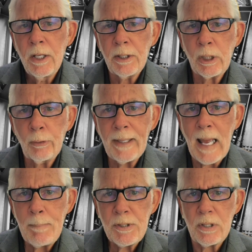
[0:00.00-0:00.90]
The career
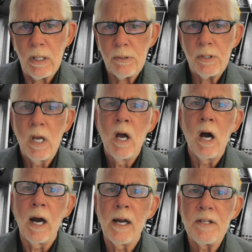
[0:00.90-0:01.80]
episodes
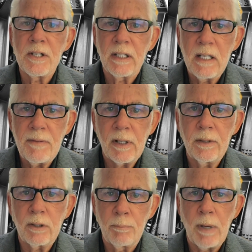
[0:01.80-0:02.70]
are a
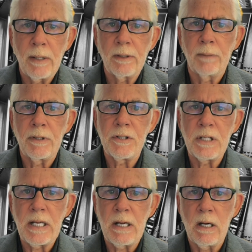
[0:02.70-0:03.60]
significant component of the
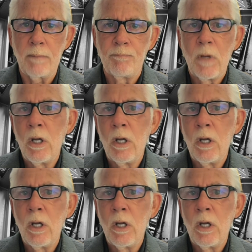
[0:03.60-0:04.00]
CDR.